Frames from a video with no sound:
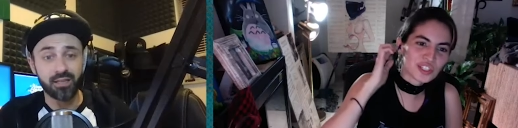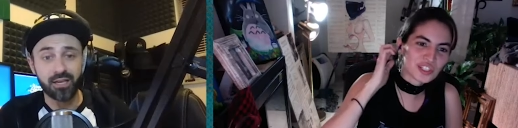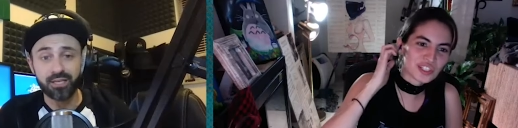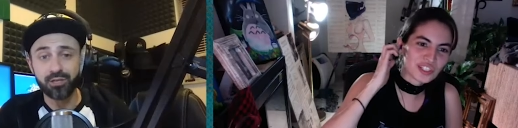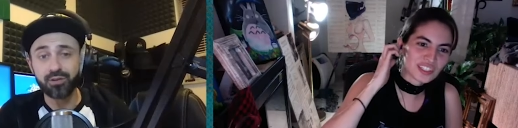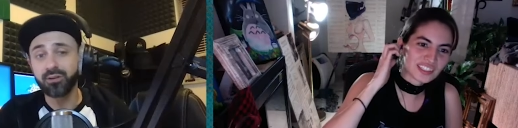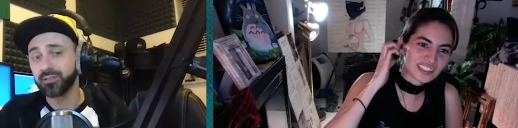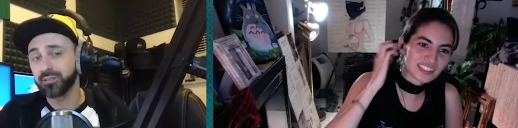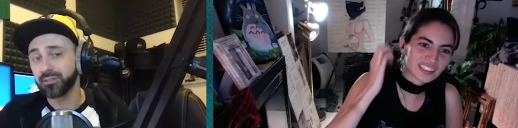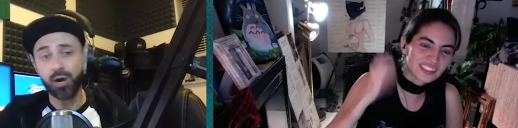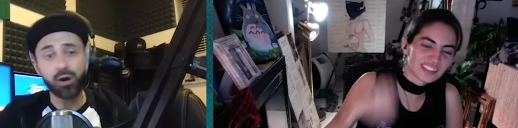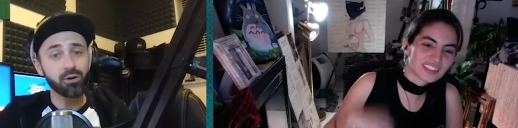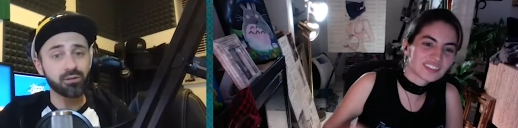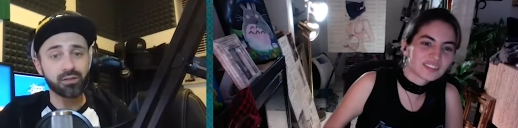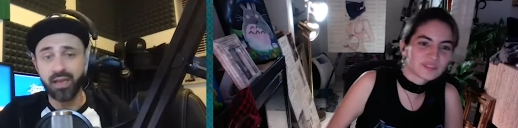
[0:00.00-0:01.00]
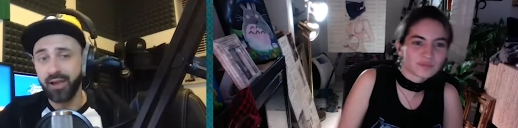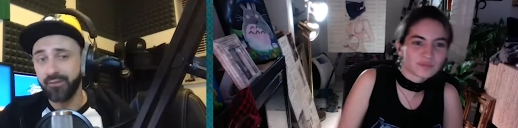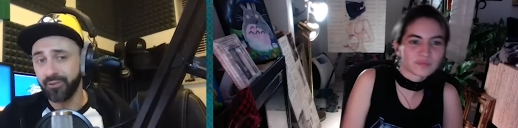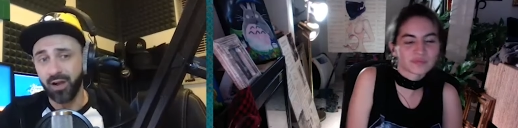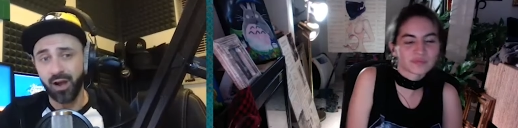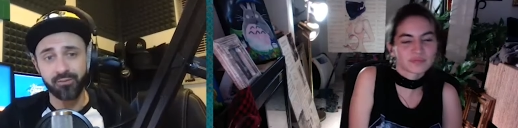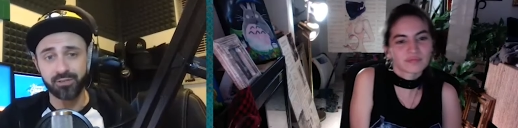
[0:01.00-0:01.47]
Speaker 1: Like you could totally
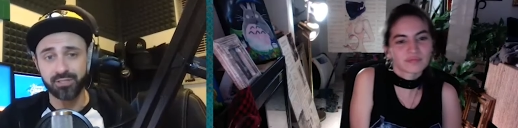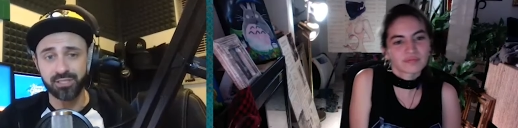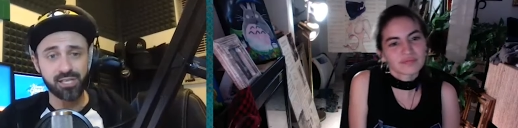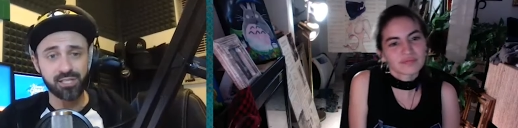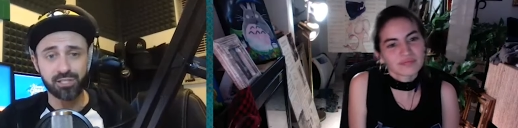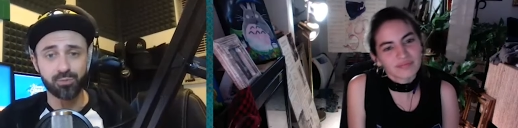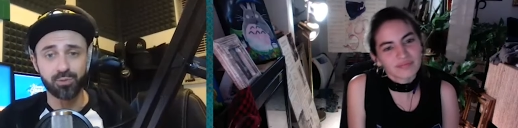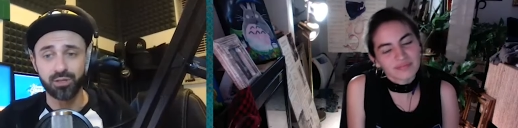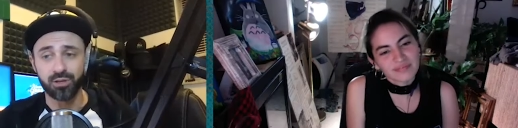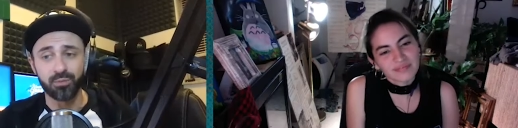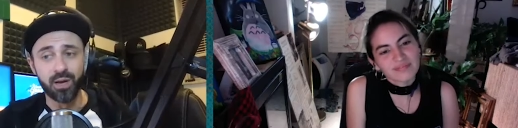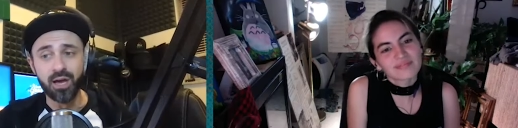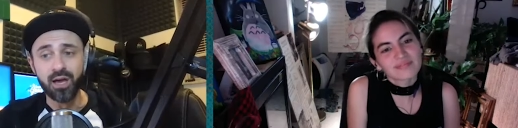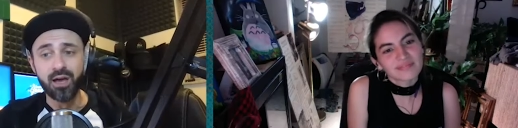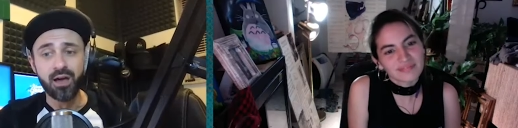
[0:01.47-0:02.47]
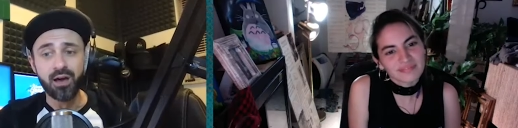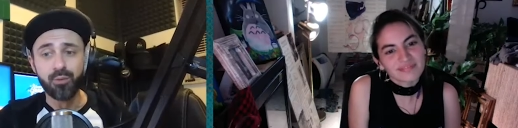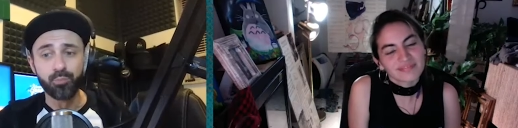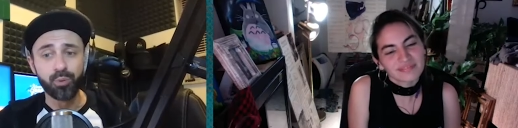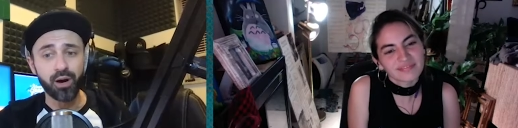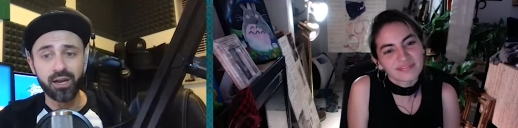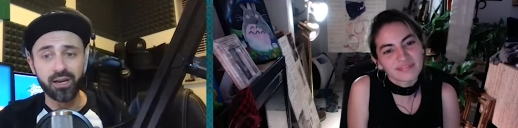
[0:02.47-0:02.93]
have a conversation with them,
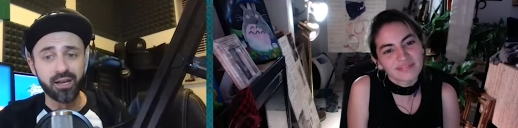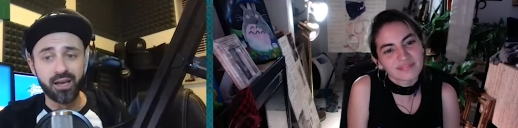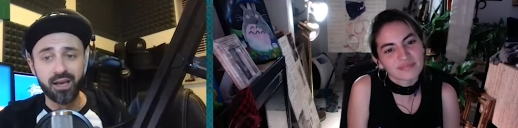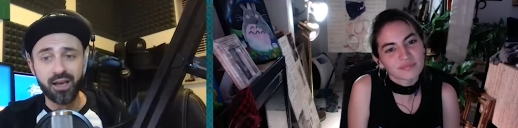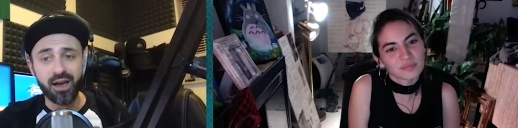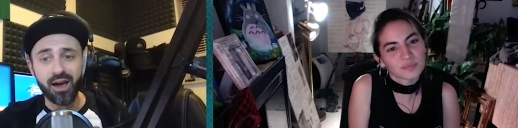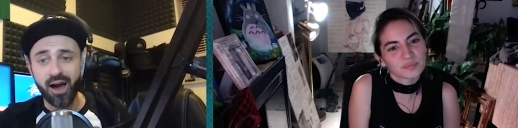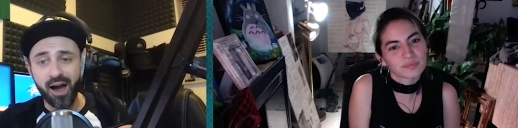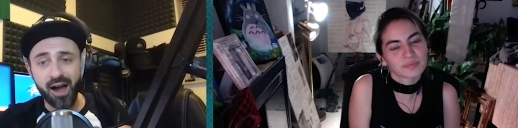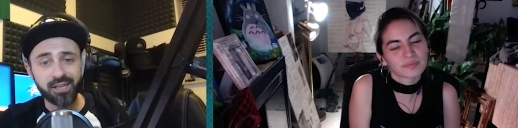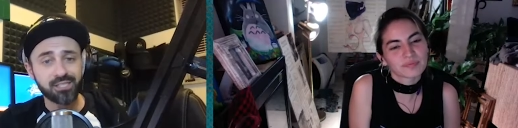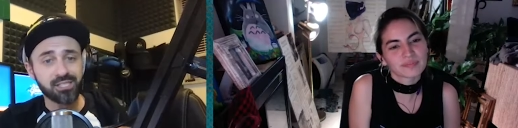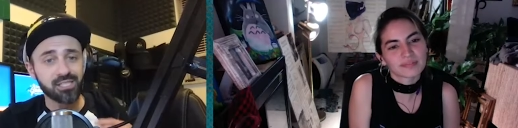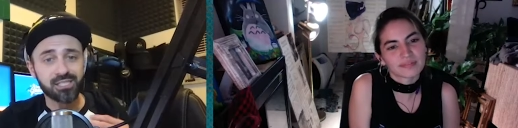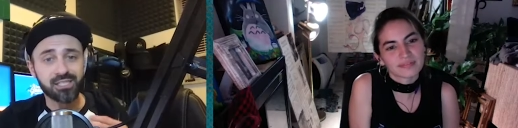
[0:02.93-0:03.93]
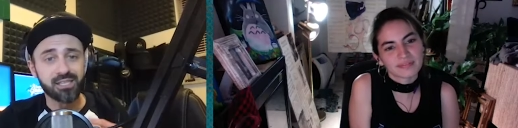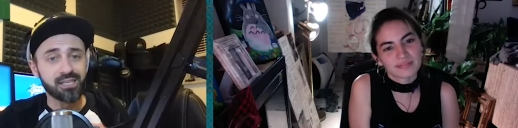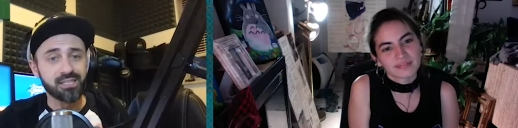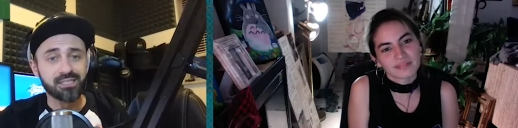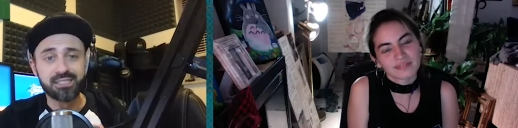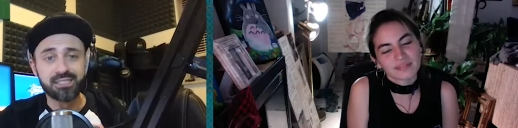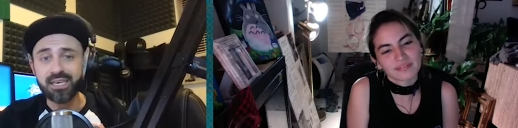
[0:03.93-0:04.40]
but I just
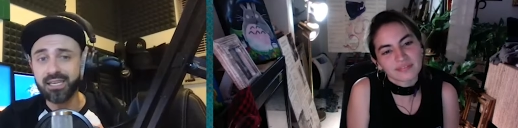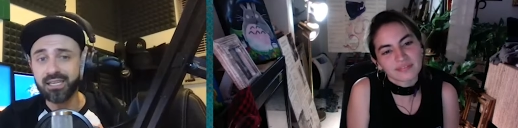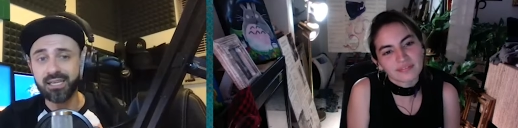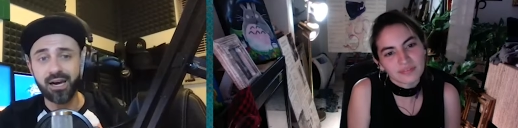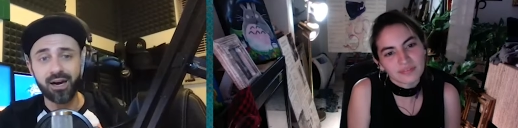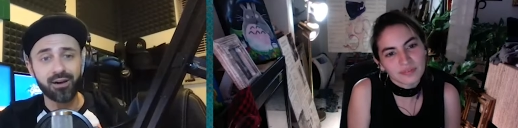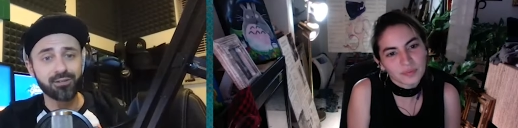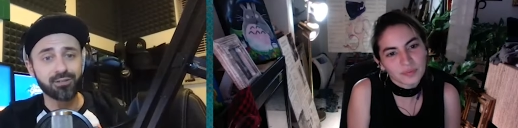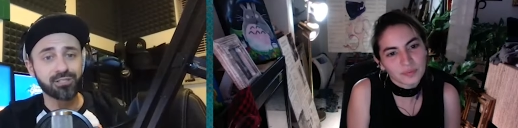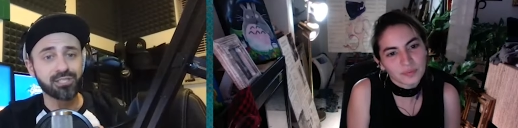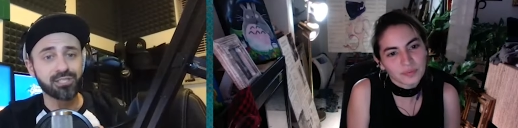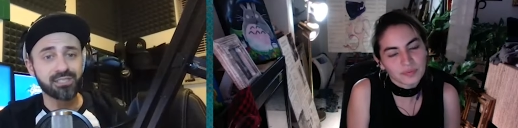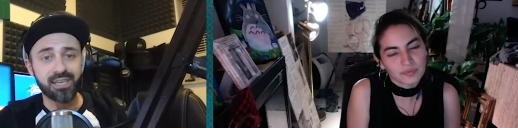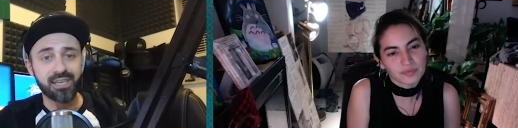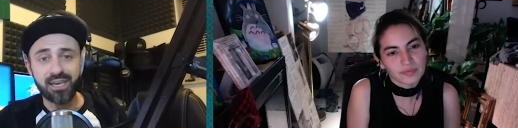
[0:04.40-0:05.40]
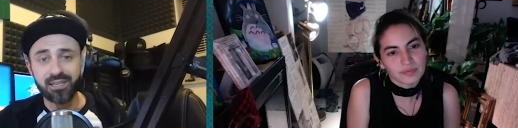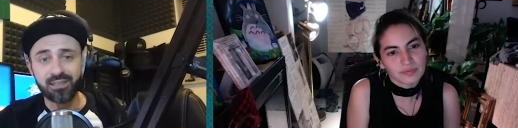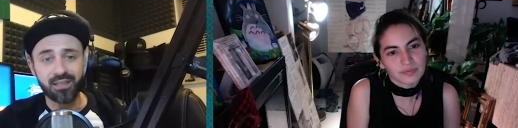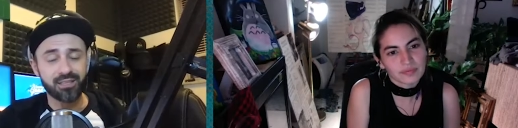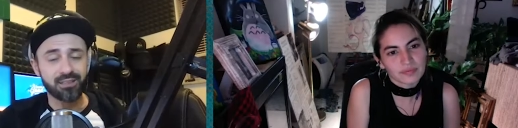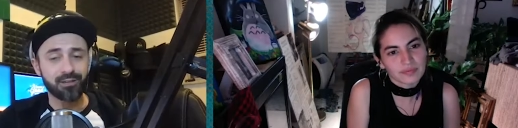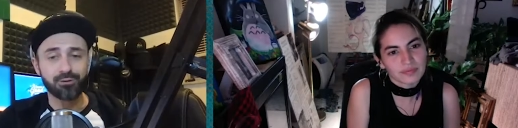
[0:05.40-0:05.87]
didn't
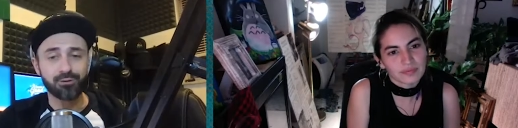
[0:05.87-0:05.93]
understand. Like there